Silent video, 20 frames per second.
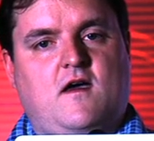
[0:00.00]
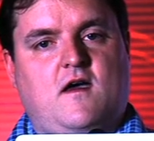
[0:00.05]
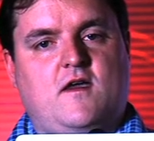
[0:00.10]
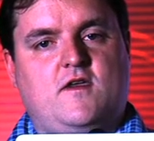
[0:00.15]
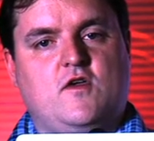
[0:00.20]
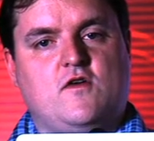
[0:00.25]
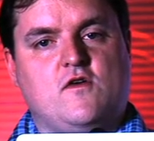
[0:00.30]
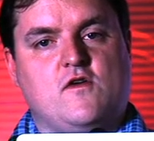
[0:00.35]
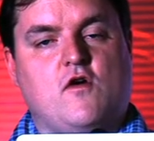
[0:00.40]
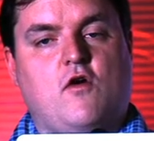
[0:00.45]

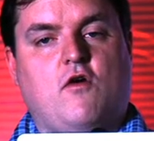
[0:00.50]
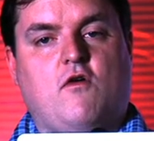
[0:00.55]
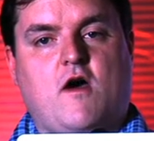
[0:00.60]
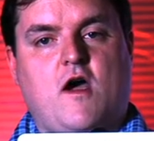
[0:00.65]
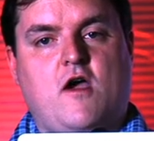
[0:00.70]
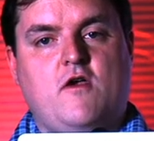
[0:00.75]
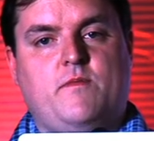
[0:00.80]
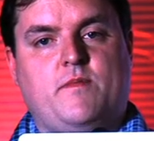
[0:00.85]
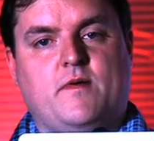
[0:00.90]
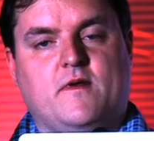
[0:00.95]
you can call
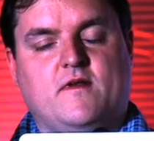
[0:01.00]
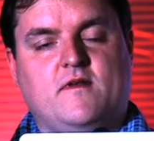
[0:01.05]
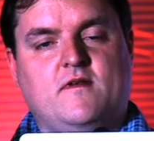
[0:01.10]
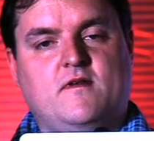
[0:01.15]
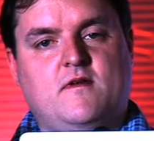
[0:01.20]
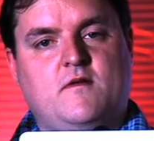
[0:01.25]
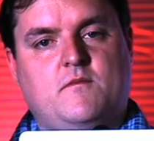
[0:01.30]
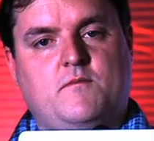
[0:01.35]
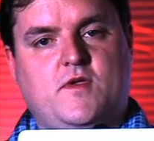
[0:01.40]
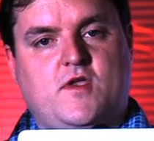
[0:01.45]
open,
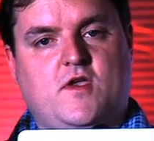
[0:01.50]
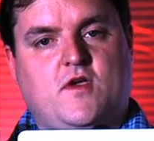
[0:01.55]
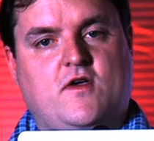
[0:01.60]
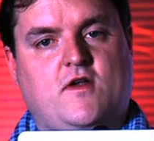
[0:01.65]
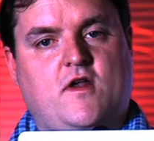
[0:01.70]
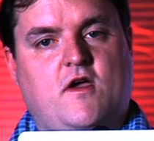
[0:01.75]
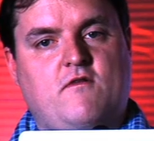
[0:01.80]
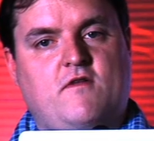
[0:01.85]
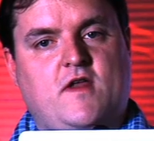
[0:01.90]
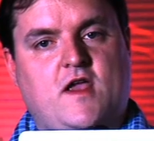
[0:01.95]
but you can
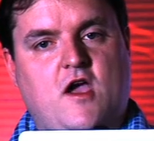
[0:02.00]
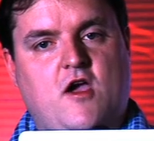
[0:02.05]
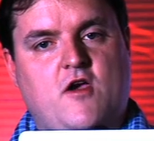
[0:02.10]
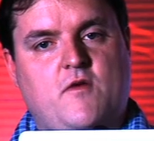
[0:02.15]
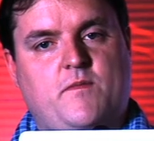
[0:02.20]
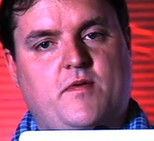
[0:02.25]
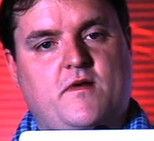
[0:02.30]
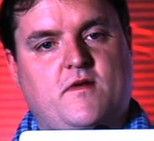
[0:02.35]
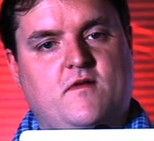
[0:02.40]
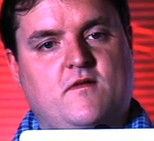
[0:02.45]
only
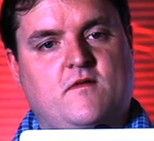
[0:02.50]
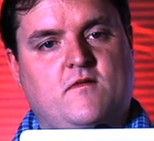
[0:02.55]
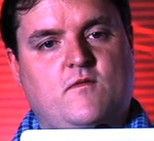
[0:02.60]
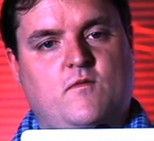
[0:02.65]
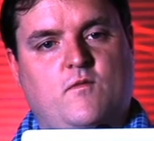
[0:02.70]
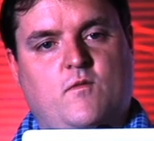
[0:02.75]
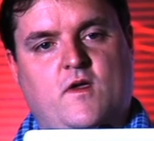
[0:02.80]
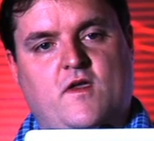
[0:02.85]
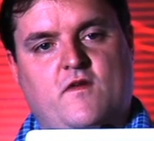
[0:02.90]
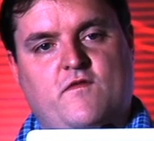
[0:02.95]
open
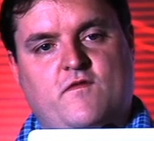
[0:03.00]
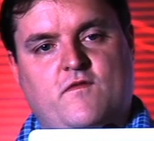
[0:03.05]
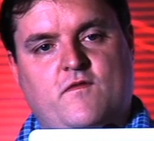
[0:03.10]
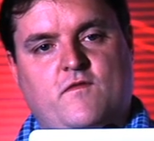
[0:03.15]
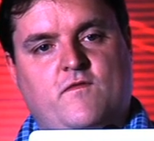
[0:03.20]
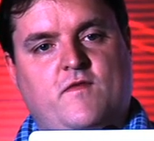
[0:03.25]
with